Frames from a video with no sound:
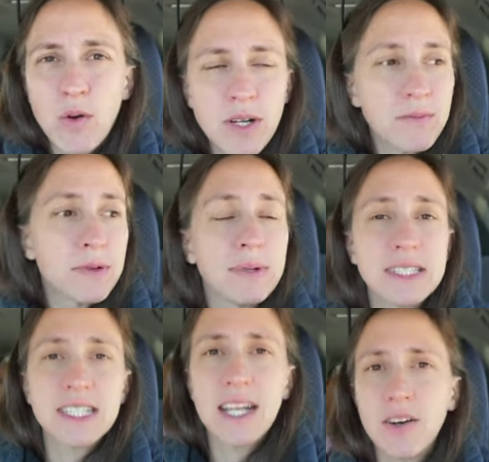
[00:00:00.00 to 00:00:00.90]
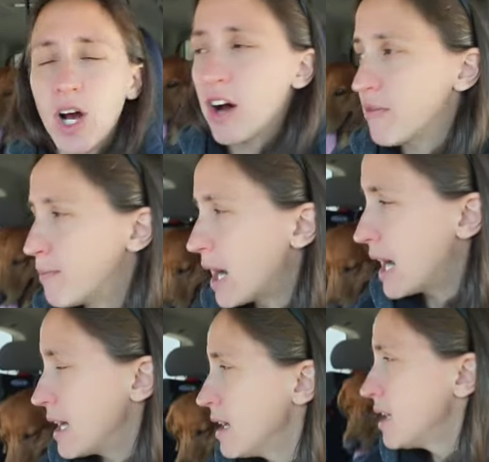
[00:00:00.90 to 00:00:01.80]
want them to be scared off
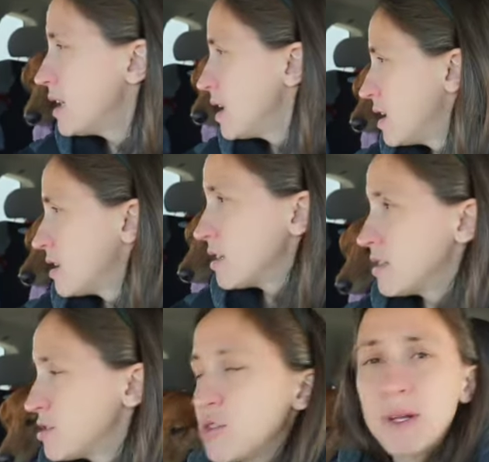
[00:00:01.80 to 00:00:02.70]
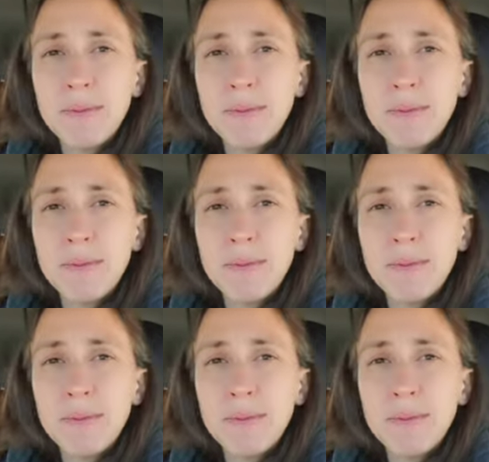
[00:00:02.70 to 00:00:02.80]
by too many